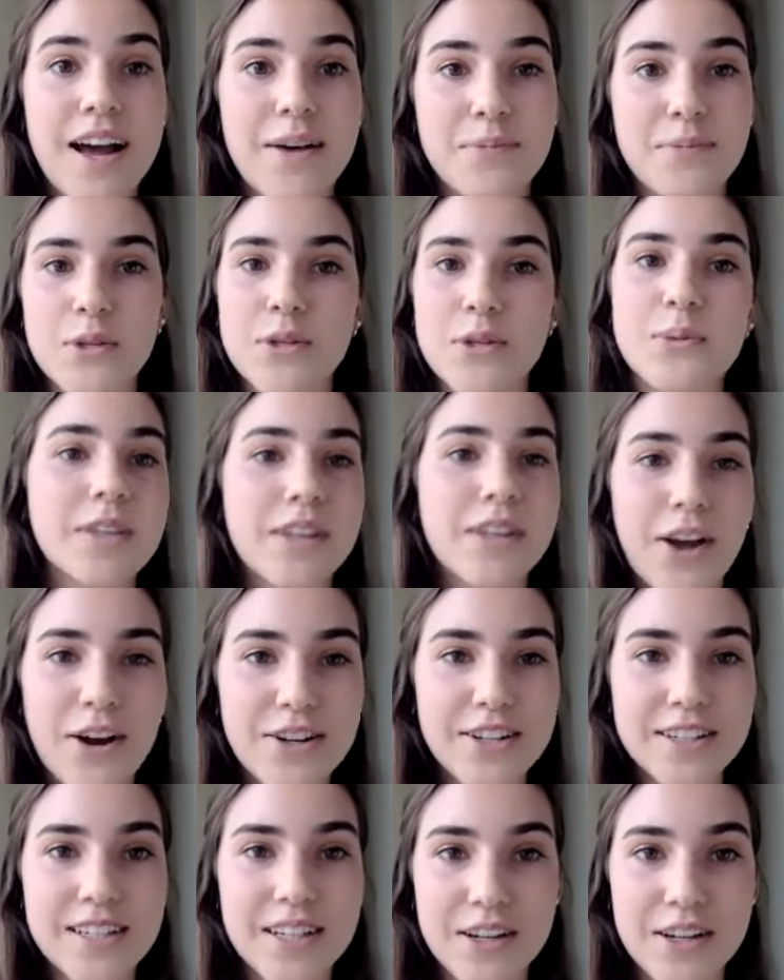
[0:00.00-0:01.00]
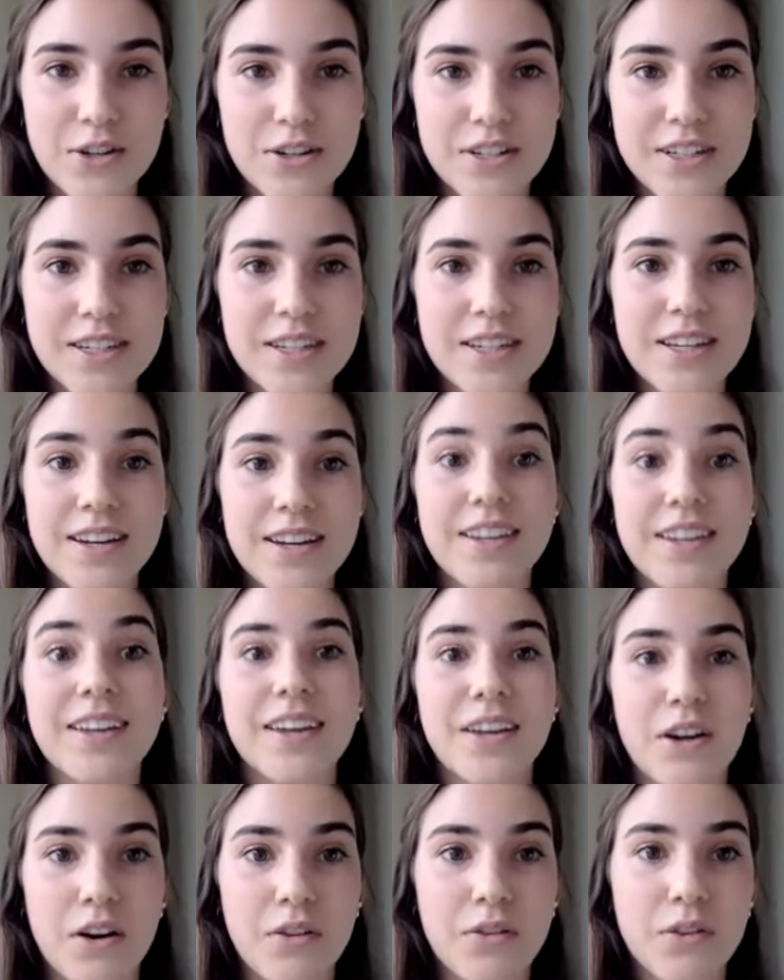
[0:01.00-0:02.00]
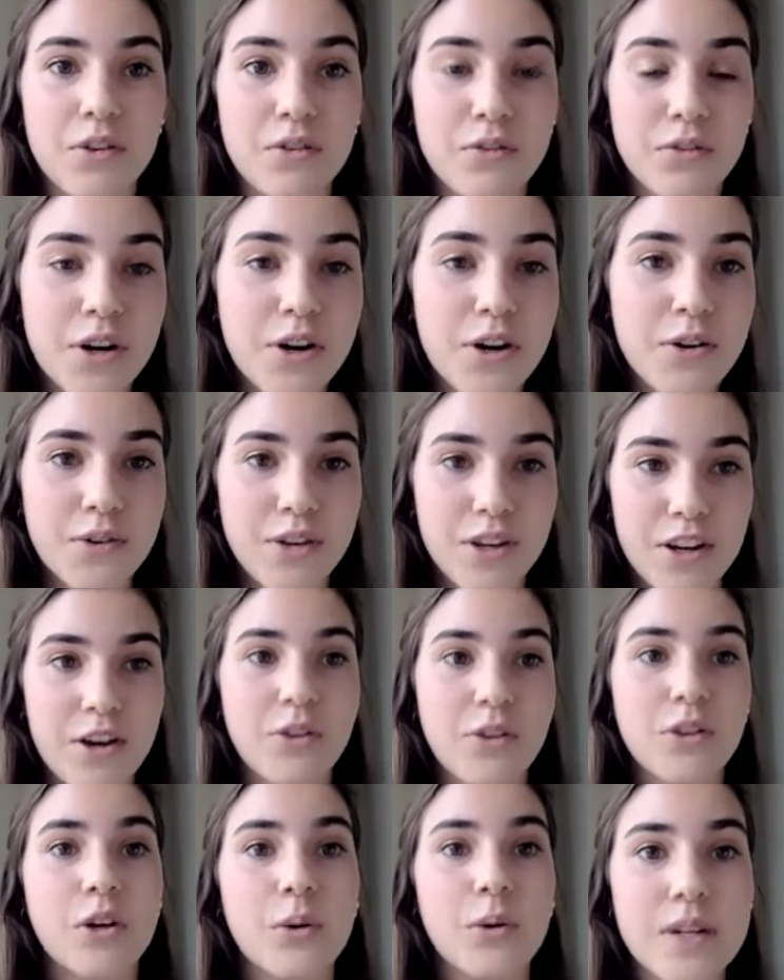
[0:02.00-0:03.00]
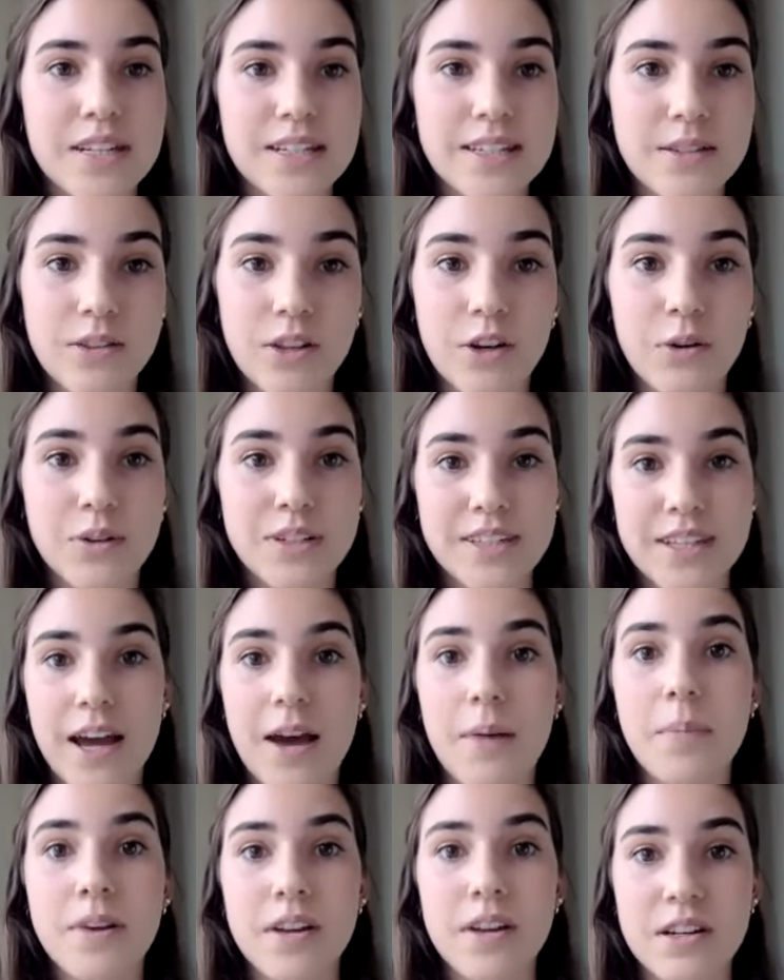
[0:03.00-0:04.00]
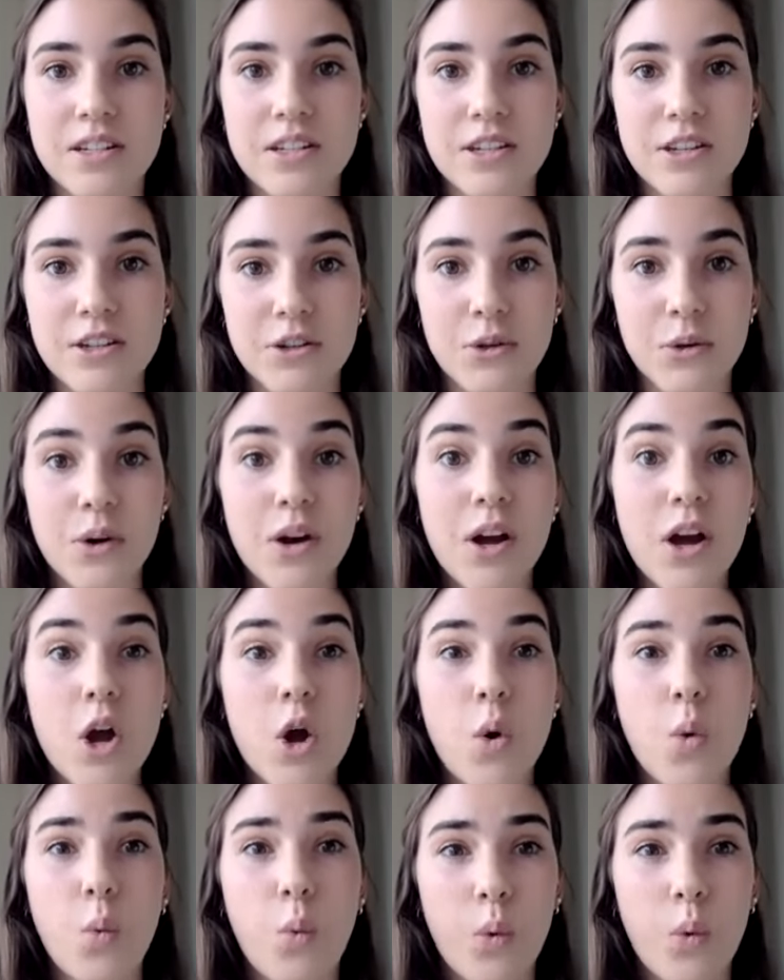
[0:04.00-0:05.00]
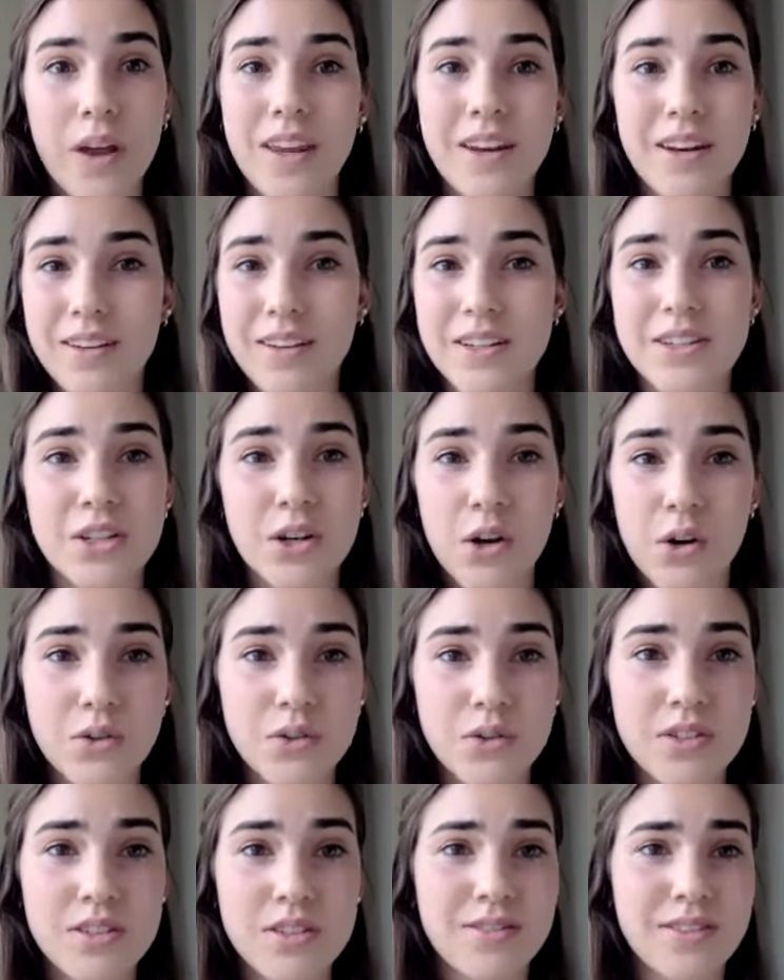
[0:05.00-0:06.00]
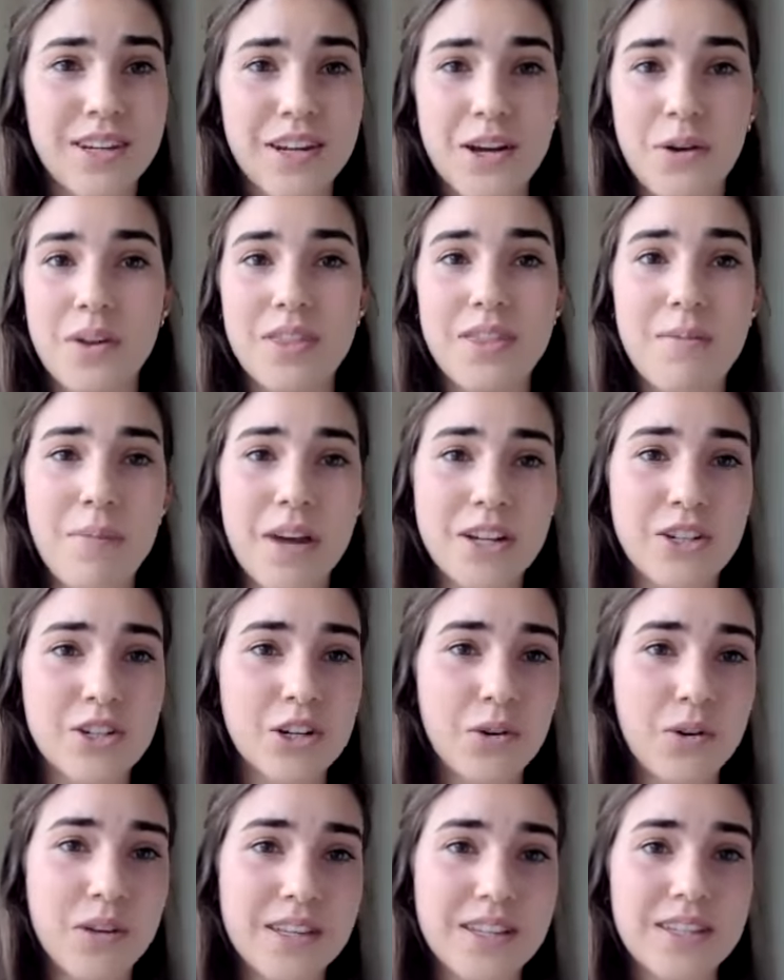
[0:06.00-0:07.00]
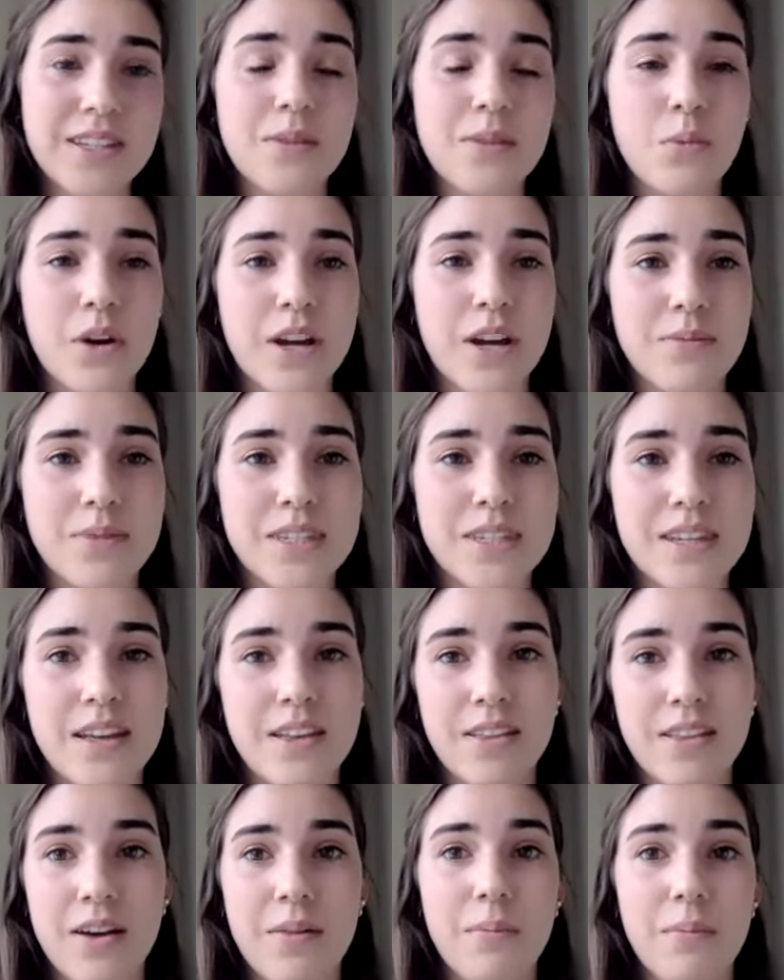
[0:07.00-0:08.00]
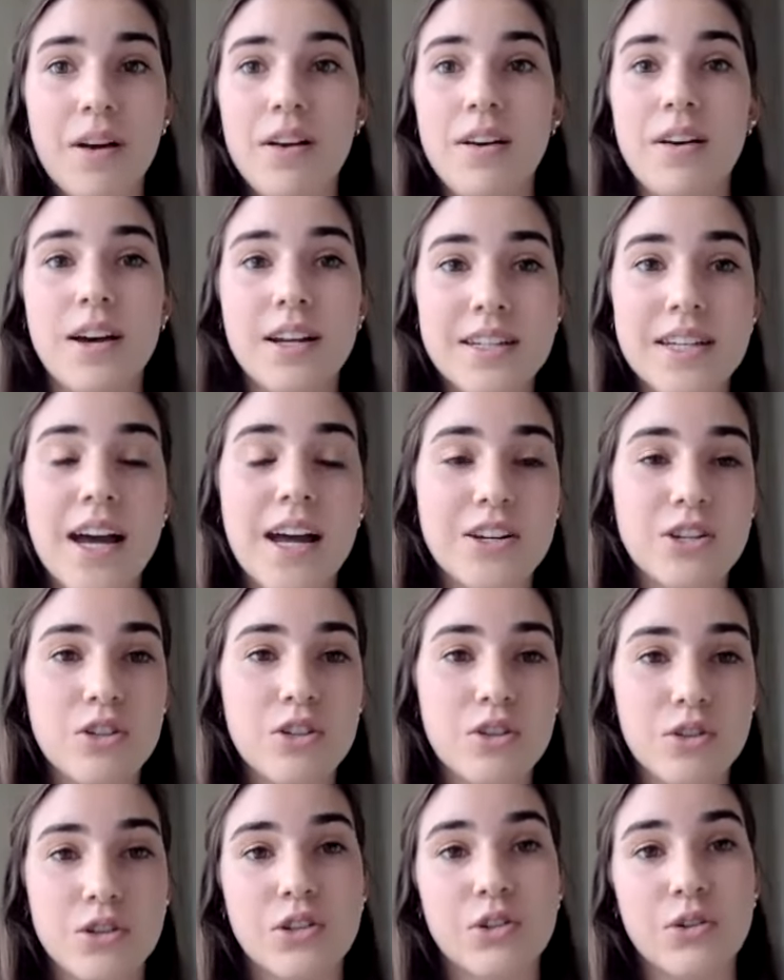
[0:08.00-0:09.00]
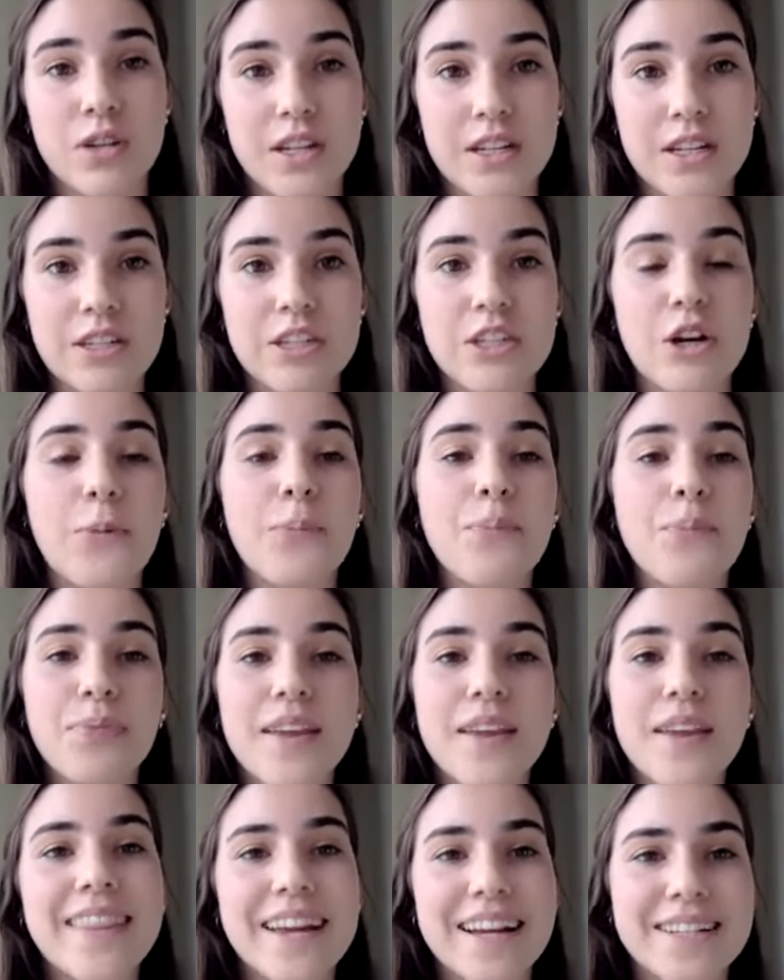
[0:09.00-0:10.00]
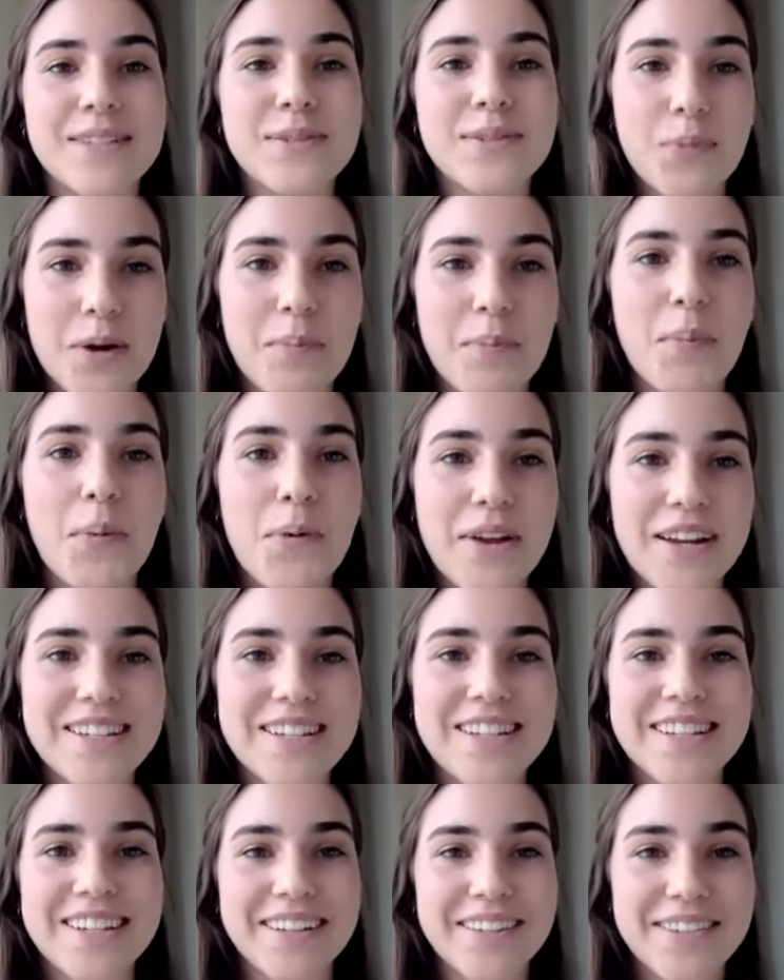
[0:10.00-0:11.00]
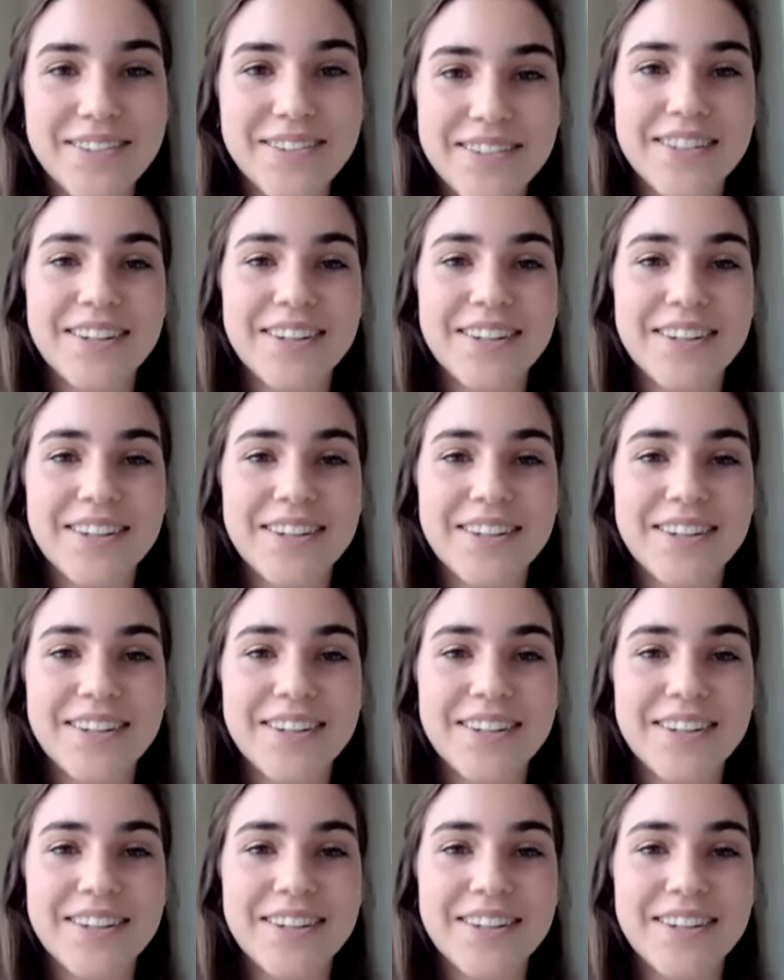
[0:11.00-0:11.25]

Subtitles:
So it's really hard to tell your teen, get off your phone, look what's happening to you, when adults, in the metro, in the subway, I'm seeing them attached to their screen. So that's one point to